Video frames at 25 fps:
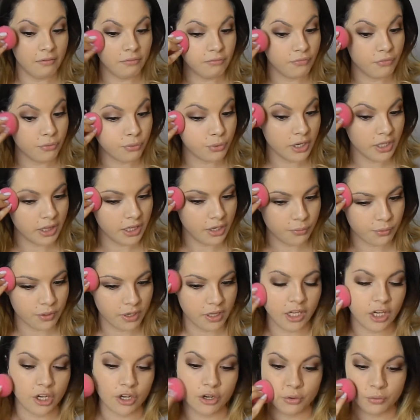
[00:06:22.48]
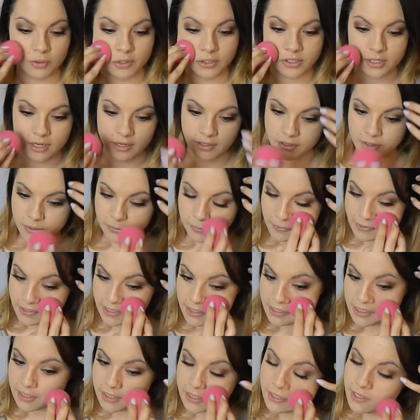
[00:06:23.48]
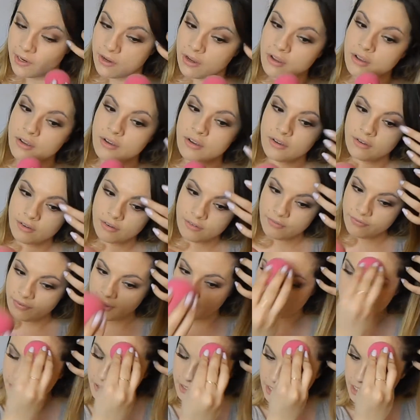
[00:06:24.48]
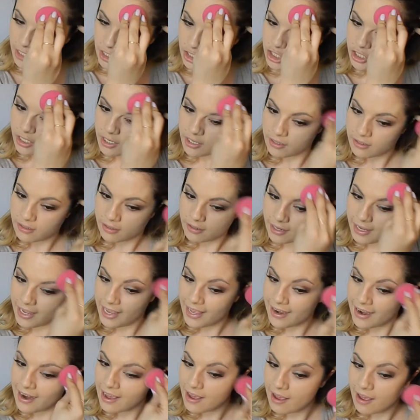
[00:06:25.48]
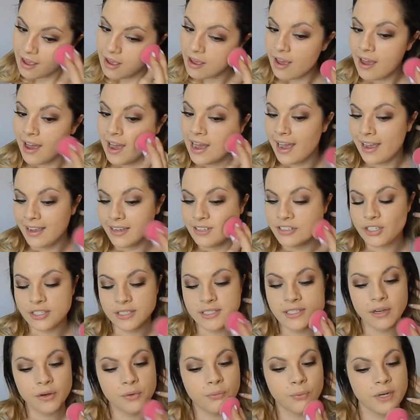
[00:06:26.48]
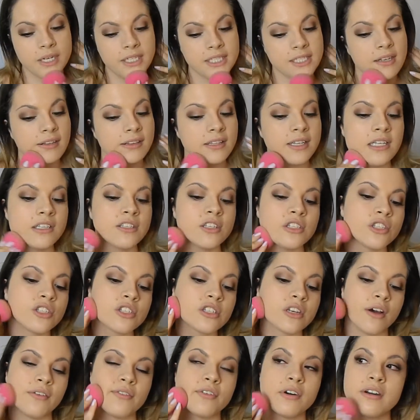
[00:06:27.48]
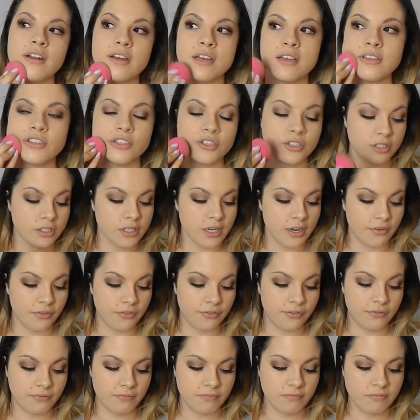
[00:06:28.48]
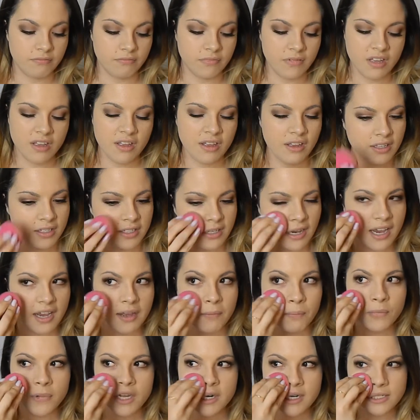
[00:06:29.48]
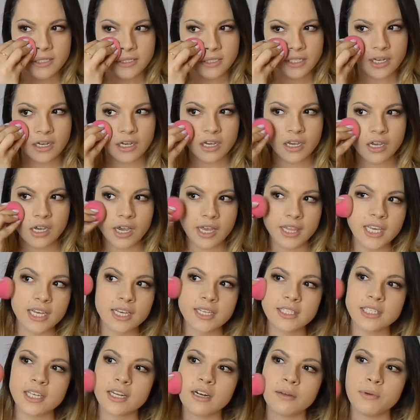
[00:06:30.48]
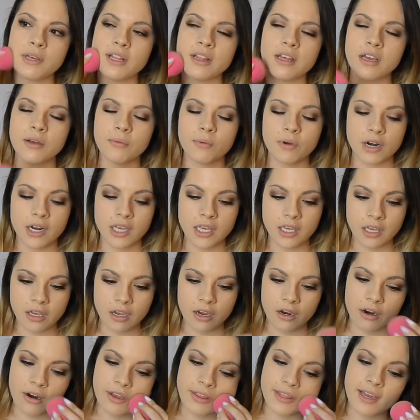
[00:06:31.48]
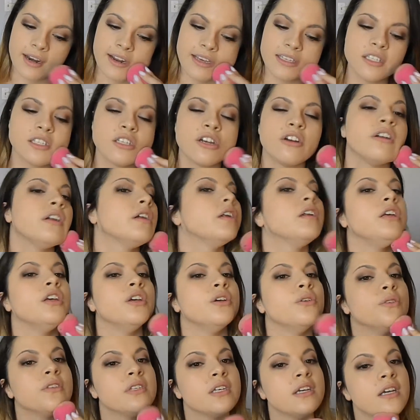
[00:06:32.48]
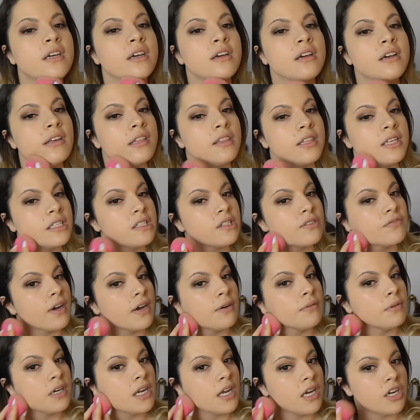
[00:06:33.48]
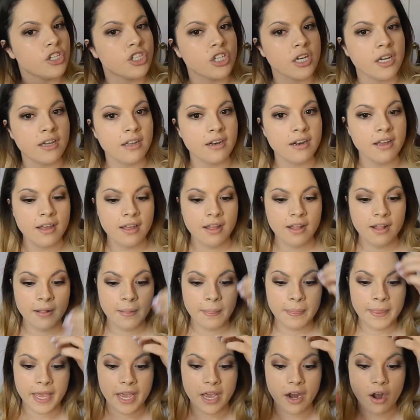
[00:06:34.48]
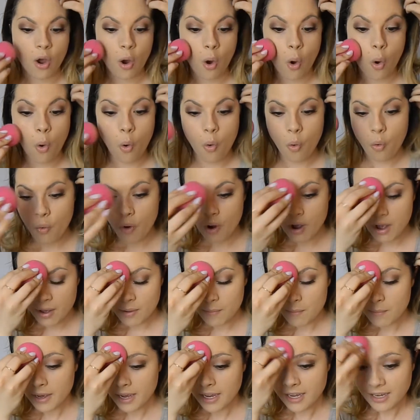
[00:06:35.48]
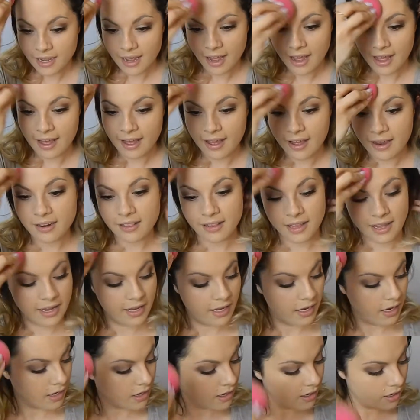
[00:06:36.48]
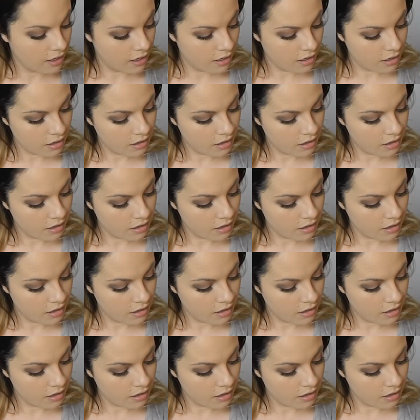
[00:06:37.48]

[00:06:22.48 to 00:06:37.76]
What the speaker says: really good results with this foundation. And I just like recently discovered it, I'm gonna say, I think it's gonna be like about a year that I started using this foundation, and oh my god, like